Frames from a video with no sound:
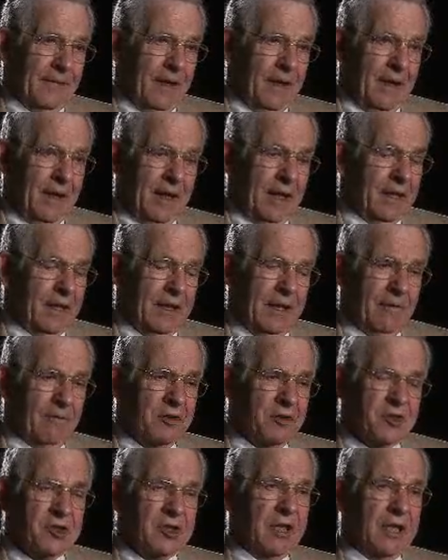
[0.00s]
I had never
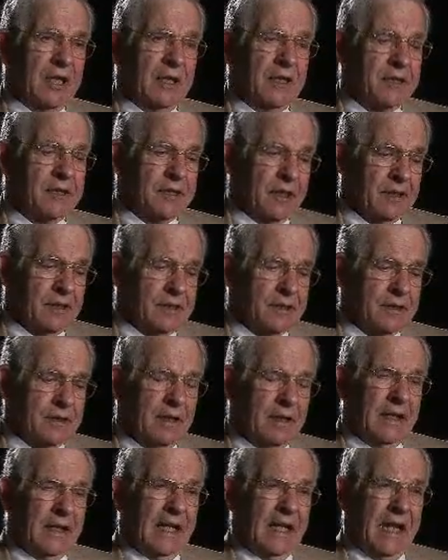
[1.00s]
seen such
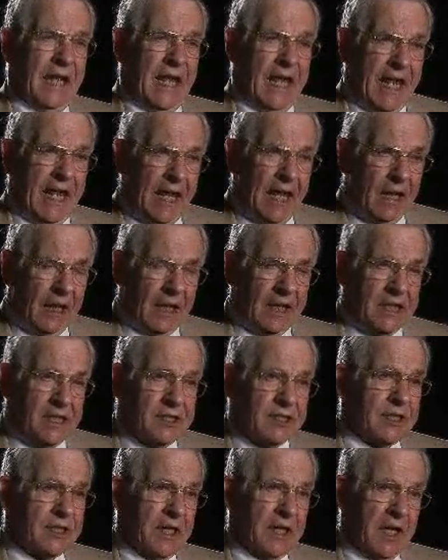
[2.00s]

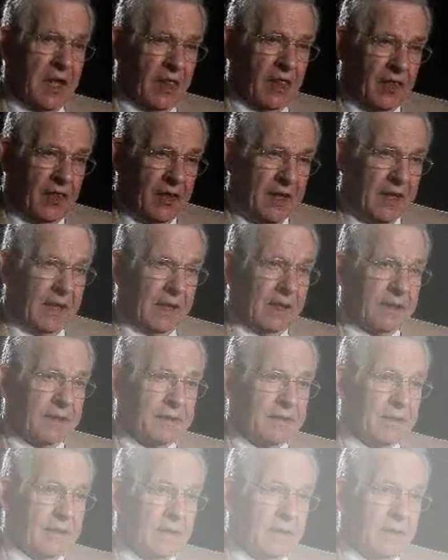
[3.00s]
hellish things.